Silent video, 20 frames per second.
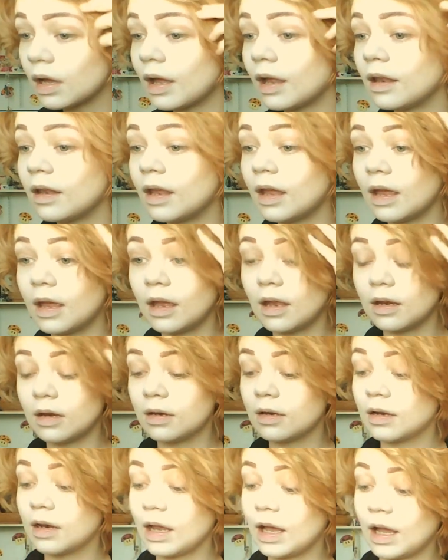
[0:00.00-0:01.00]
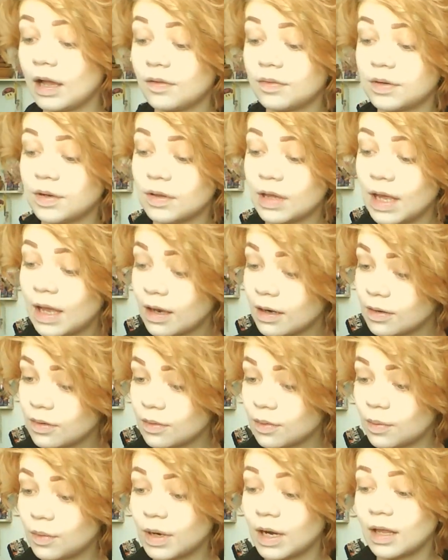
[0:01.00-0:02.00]
And then after that,
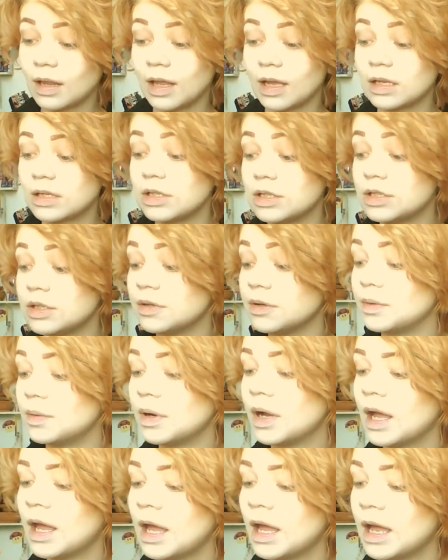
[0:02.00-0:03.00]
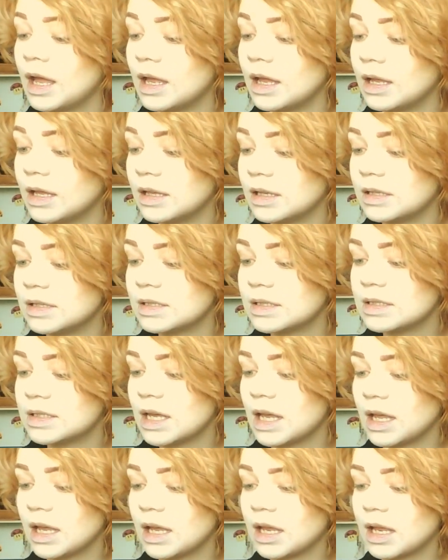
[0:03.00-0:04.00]
what I like to do is
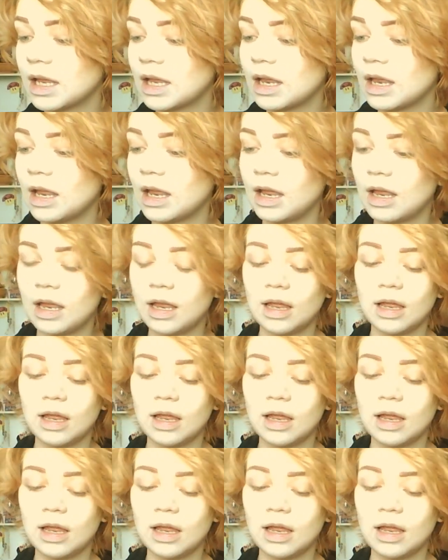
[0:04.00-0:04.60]
take a